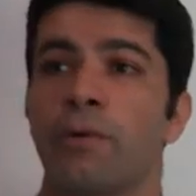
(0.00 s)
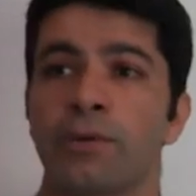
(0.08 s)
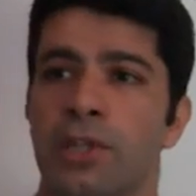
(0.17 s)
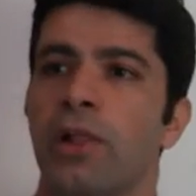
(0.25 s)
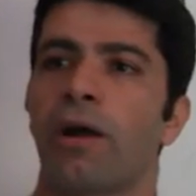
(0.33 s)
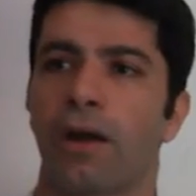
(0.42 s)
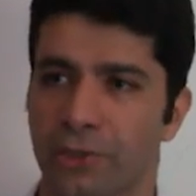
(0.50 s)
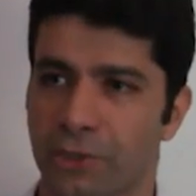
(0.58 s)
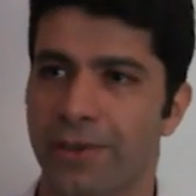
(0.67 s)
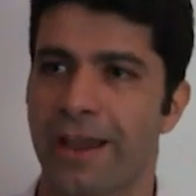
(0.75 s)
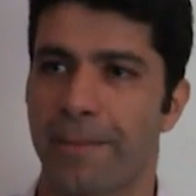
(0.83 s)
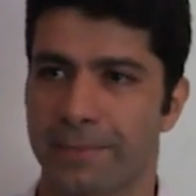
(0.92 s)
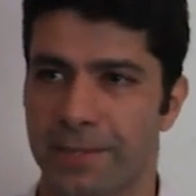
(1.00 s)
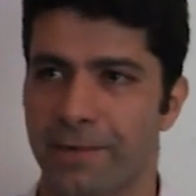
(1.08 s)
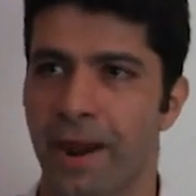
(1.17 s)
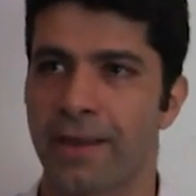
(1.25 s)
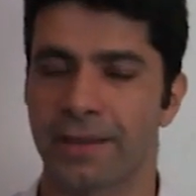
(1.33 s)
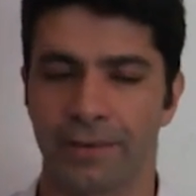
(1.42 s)
It was largely empty,
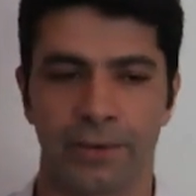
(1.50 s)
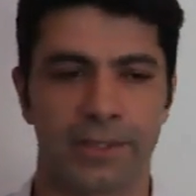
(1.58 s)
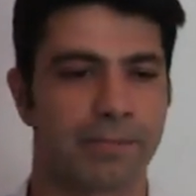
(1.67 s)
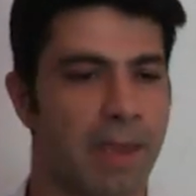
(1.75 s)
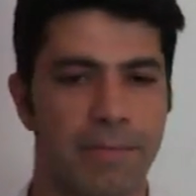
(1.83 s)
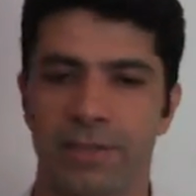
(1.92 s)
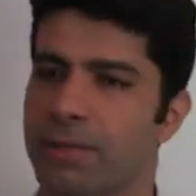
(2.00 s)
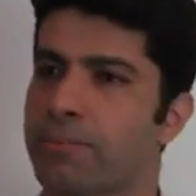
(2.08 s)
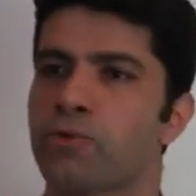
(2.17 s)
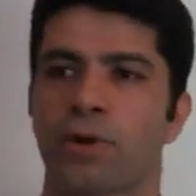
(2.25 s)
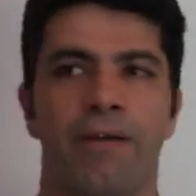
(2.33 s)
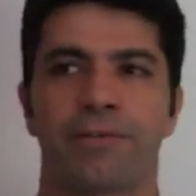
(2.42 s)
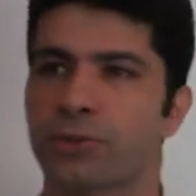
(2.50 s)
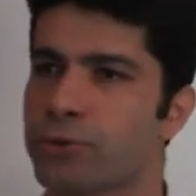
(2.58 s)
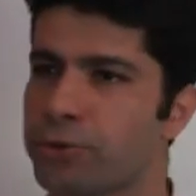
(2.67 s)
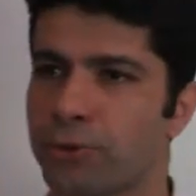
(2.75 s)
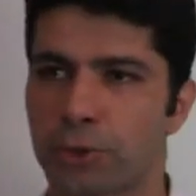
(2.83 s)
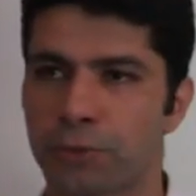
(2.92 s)
right? It was maybe some drivers
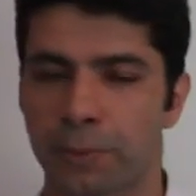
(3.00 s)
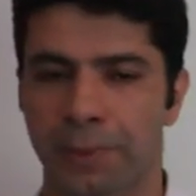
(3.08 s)
could use it,